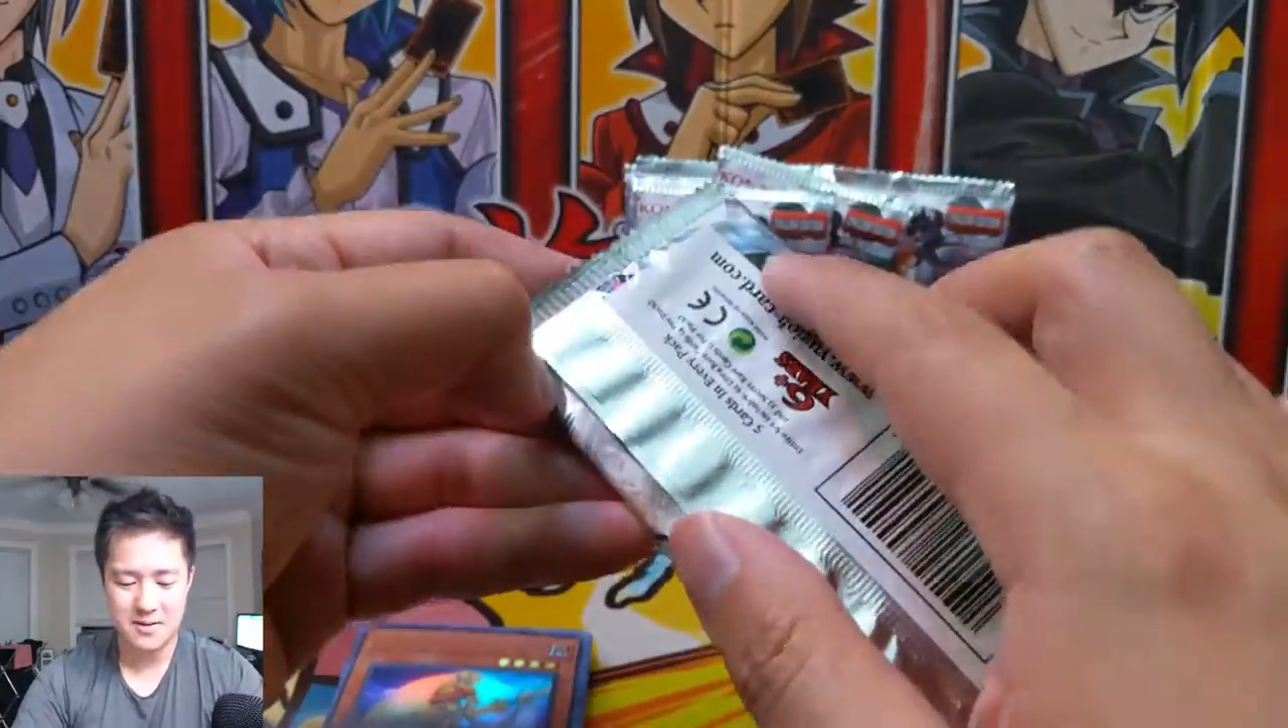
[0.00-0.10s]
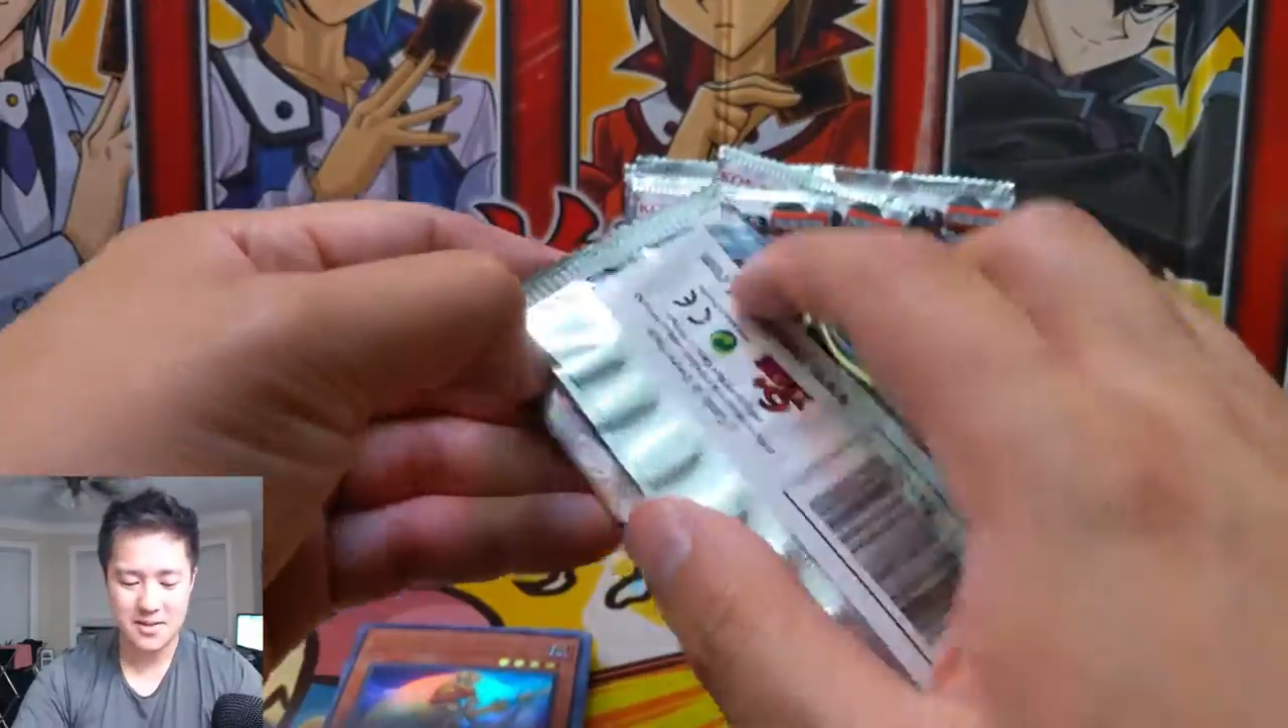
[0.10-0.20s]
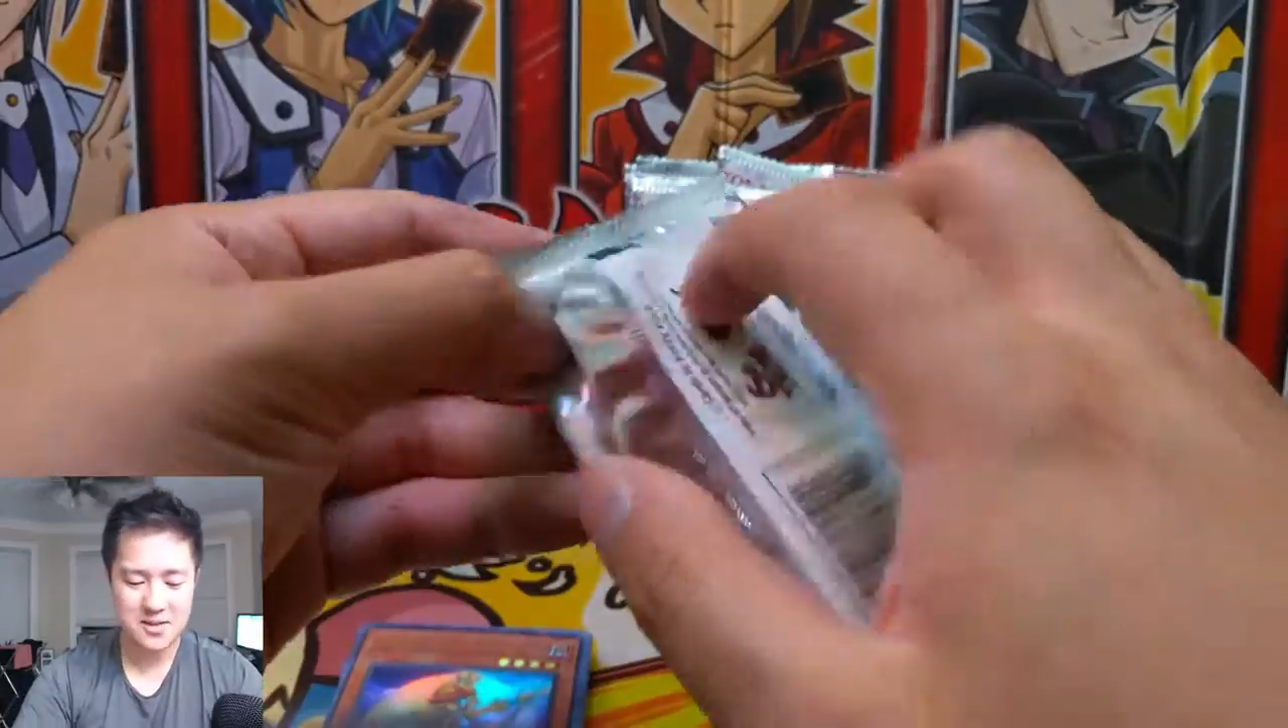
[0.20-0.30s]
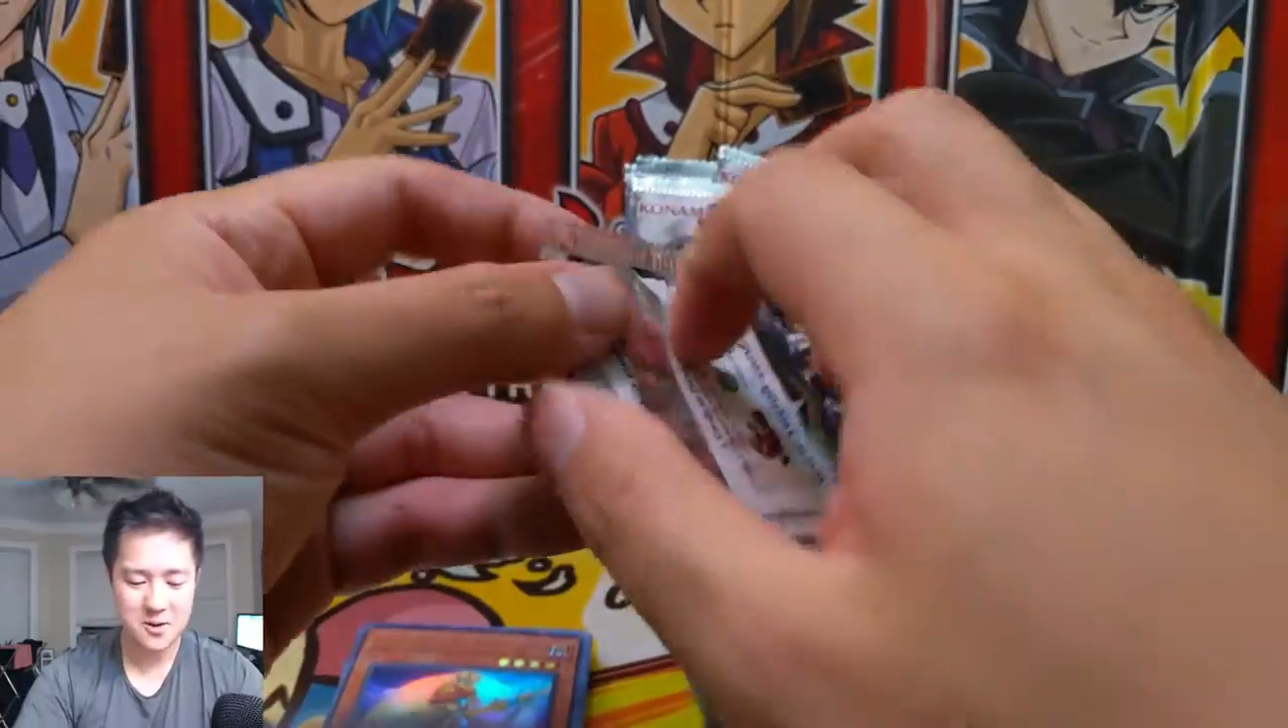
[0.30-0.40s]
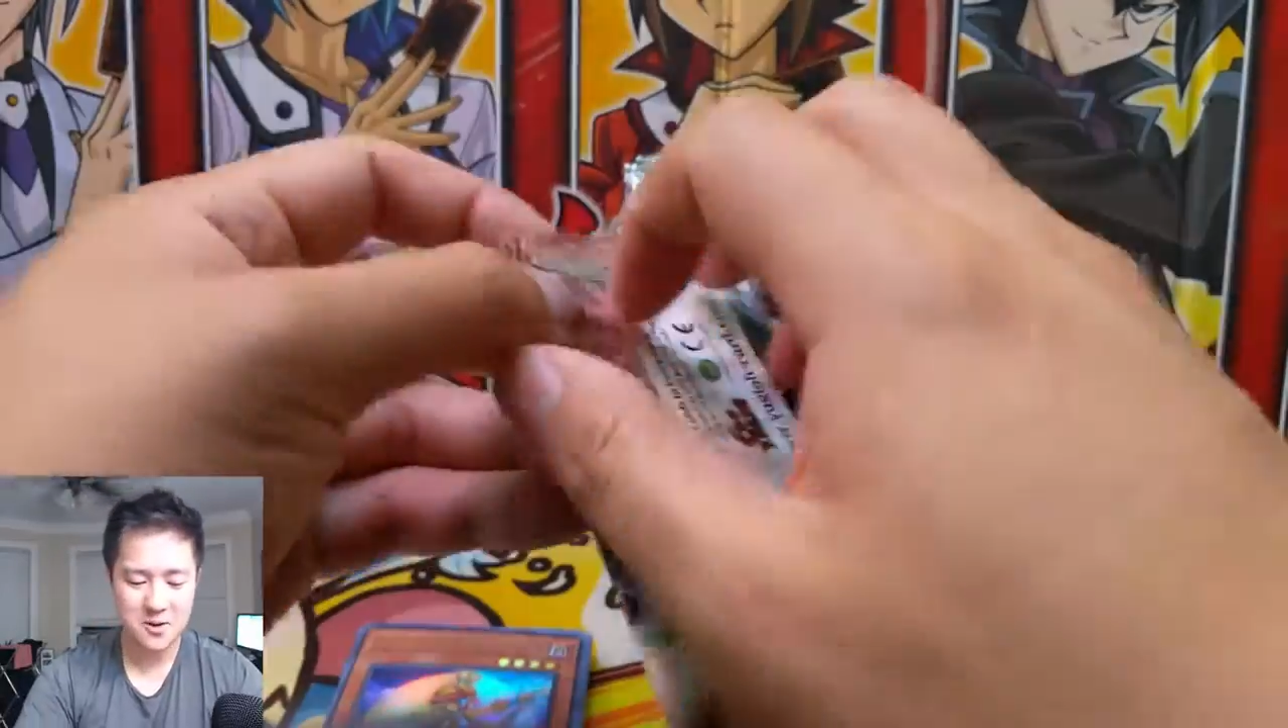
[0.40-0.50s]
that
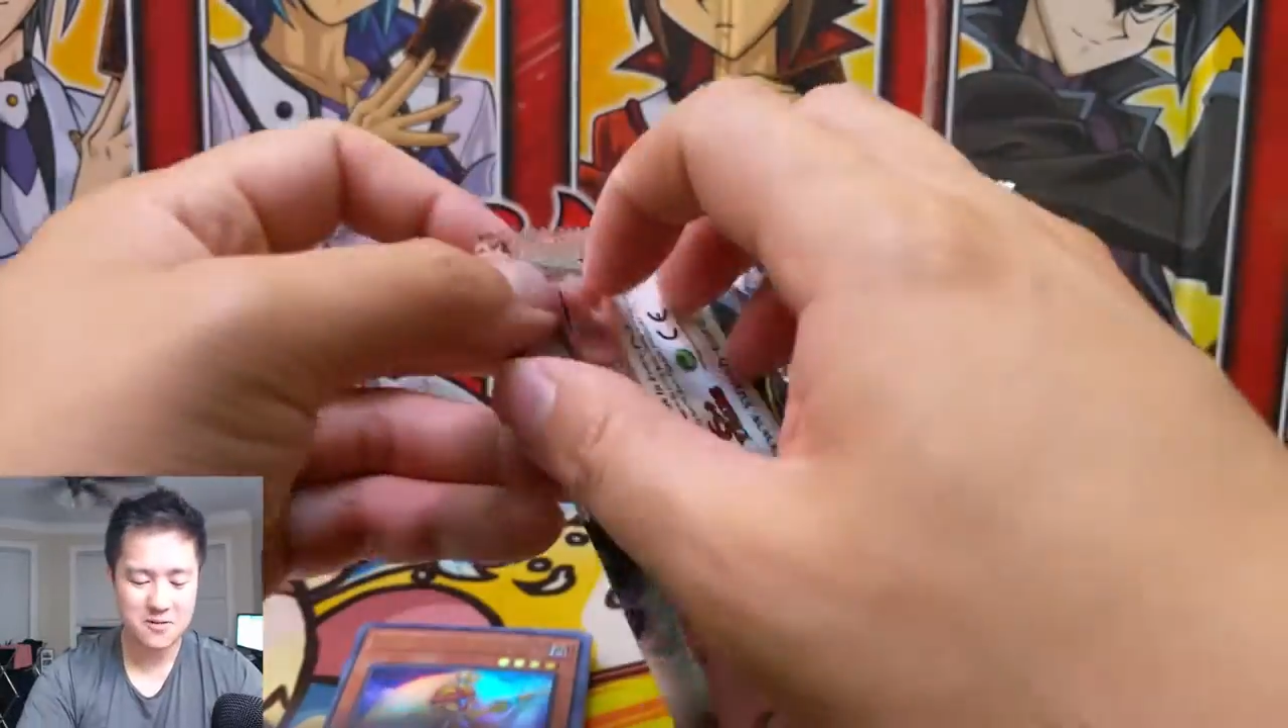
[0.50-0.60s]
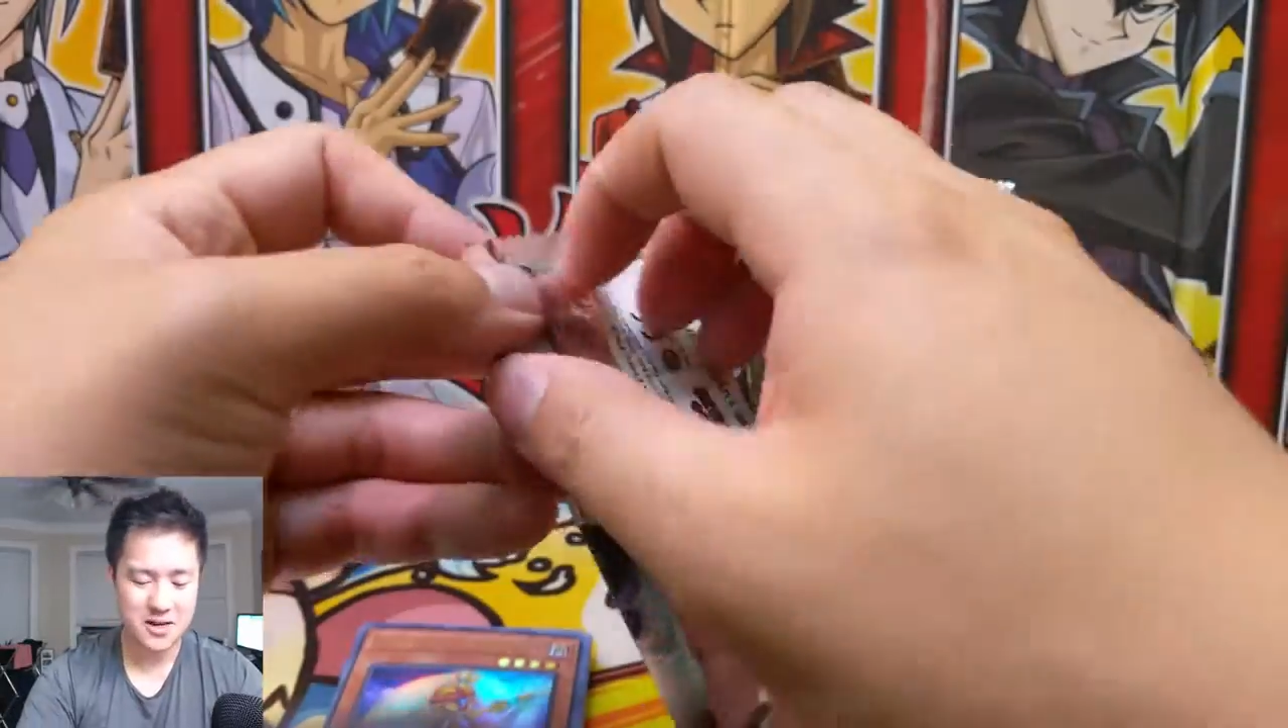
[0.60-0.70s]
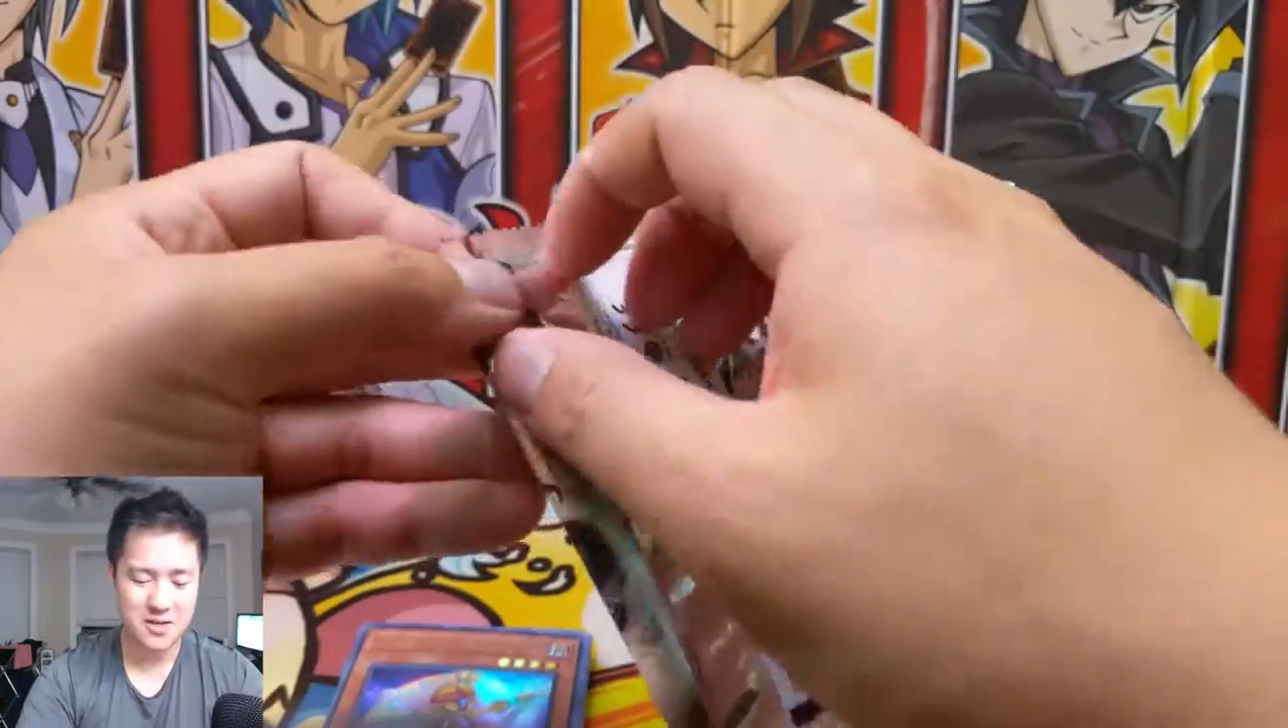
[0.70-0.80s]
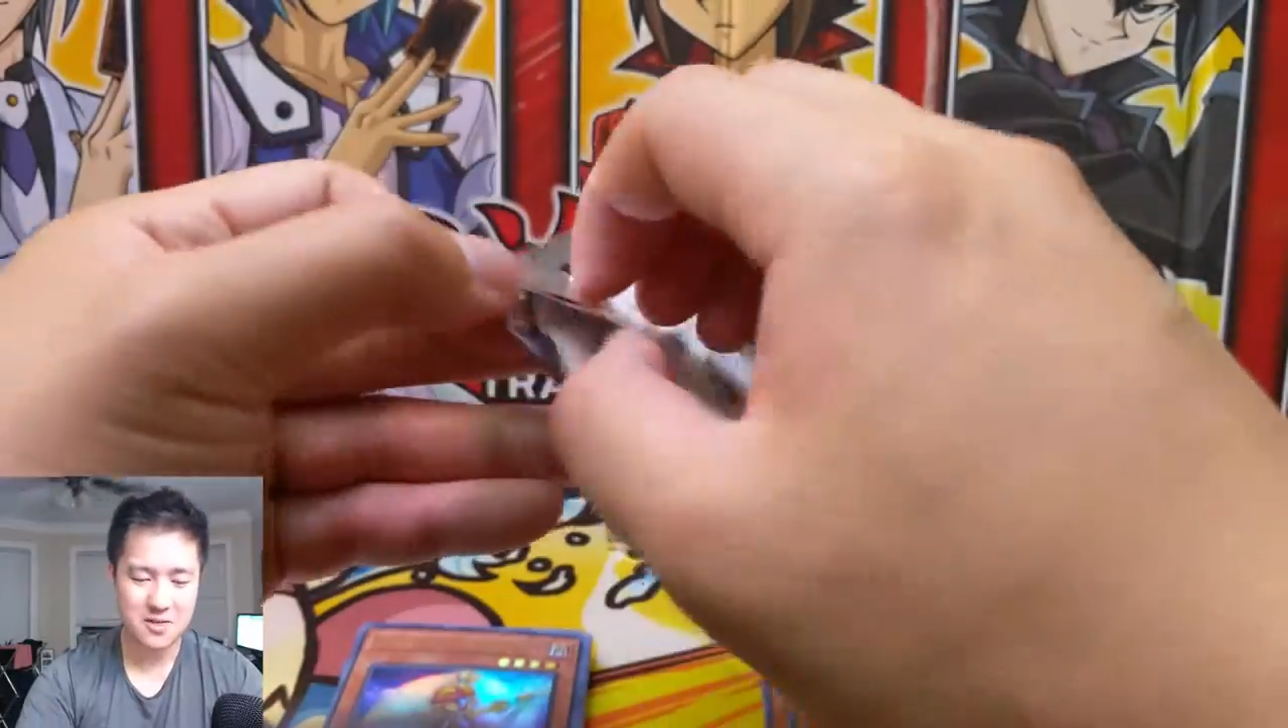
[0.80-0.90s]
thing's going for like